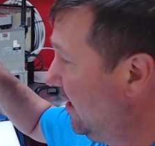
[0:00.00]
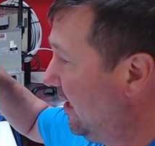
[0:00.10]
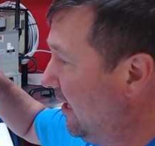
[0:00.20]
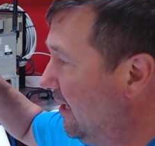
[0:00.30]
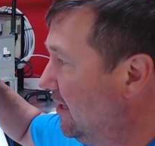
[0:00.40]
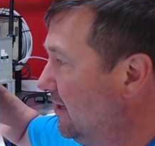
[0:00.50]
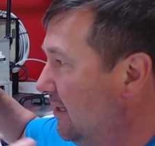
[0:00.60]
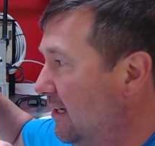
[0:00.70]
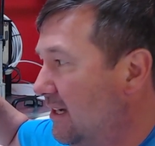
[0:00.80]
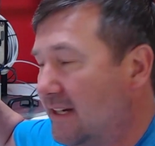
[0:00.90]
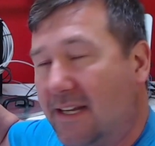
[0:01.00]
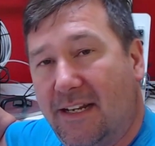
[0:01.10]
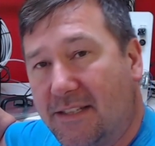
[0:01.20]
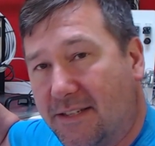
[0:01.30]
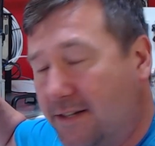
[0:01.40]
and then it
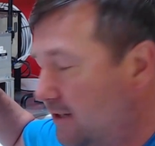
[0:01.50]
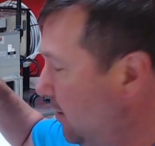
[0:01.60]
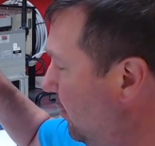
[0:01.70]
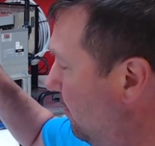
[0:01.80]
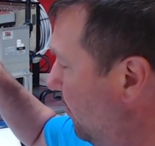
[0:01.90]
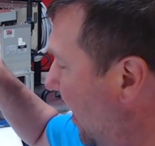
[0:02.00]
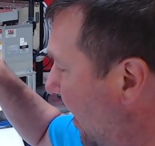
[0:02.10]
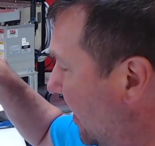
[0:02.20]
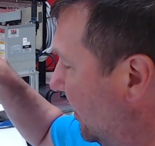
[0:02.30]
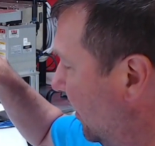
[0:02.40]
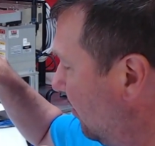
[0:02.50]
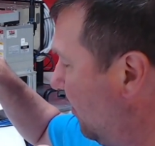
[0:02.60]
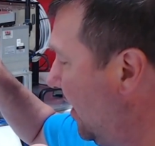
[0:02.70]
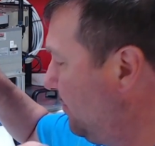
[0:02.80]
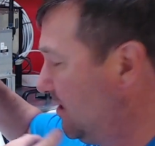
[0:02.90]
is going to go back at a
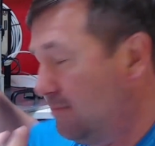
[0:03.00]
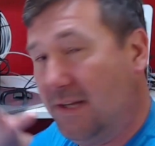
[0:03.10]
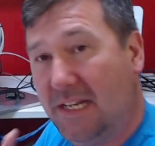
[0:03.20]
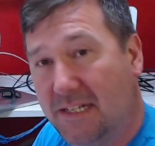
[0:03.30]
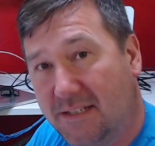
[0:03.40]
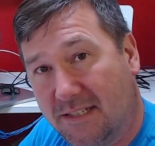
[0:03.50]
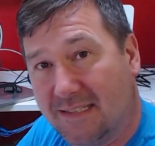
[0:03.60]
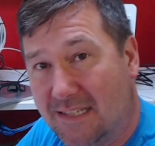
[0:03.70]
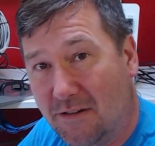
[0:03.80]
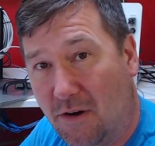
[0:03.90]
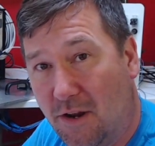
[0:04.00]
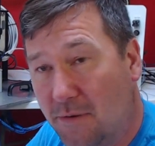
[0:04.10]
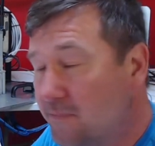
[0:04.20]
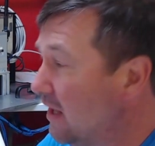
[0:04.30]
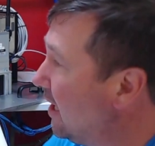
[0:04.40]
rapid speed to zero
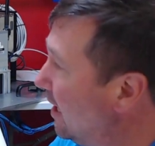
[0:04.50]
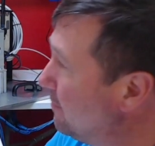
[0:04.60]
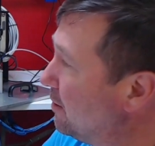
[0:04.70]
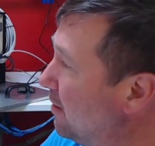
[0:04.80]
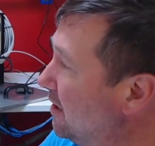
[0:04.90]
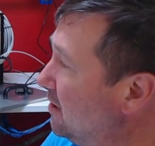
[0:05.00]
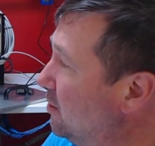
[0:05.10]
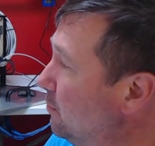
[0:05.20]
and be ready to do it